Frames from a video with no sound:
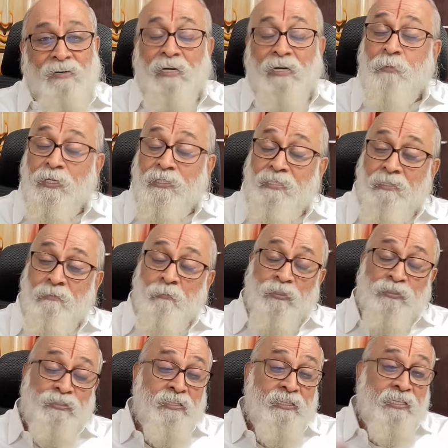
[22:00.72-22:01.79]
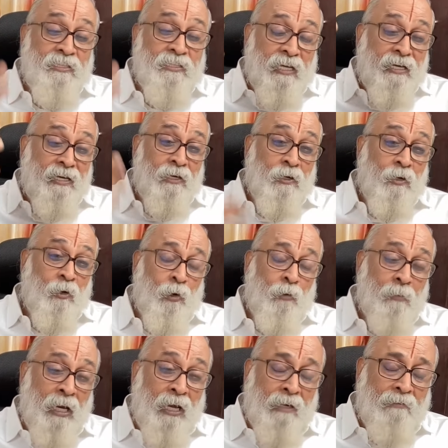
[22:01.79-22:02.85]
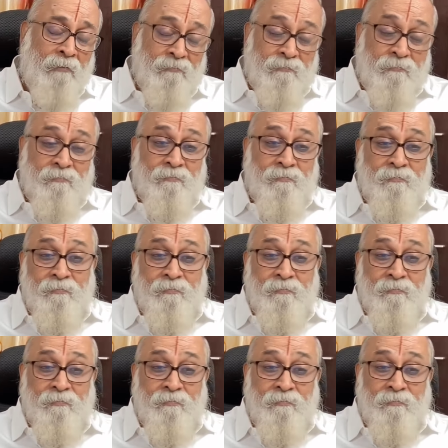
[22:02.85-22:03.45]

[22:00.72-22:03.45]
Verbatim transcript: One person was sitting there, an old man,